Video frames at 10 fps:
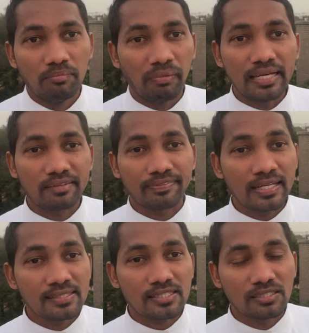My dear
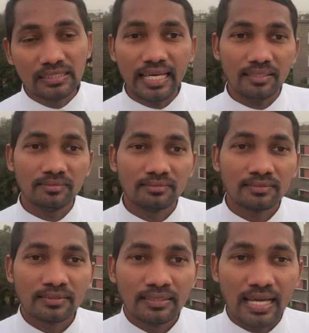friends, today
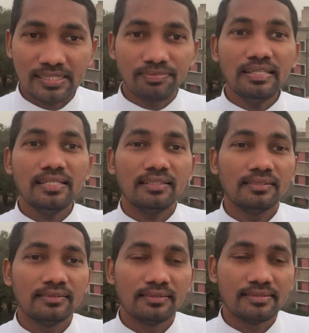as we
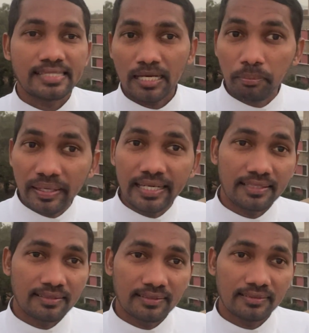celebrate
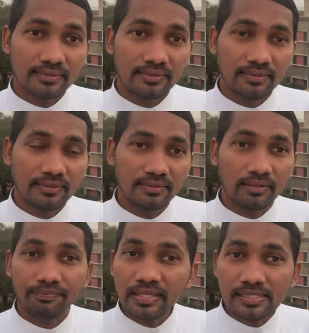
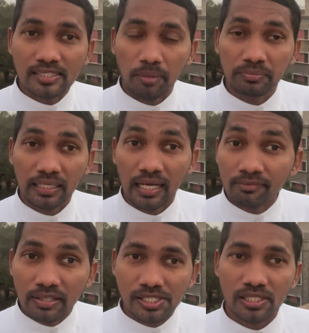the feast of the
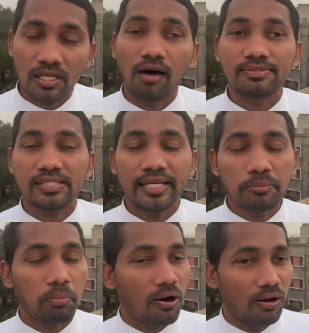conversion of
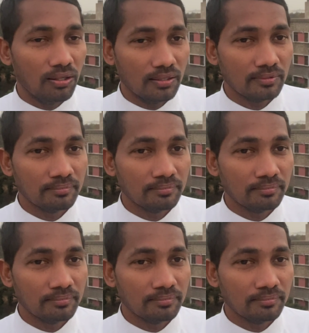St. Paul,